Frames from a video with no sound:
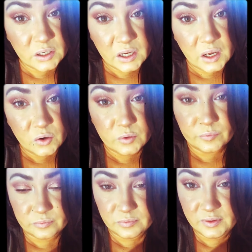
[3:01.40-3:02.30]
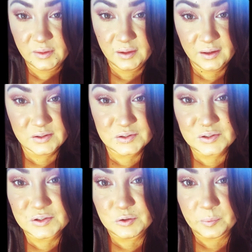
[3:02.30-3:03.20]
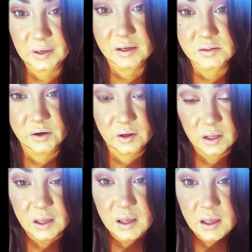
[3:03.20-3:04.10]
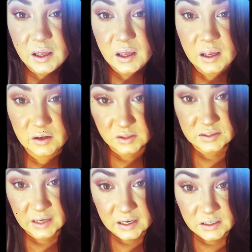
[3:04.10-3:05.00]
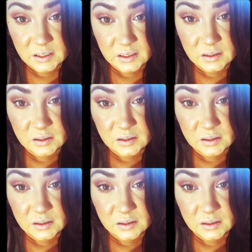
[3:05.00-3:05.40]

out. Stupid ass. All right. And your sidekick,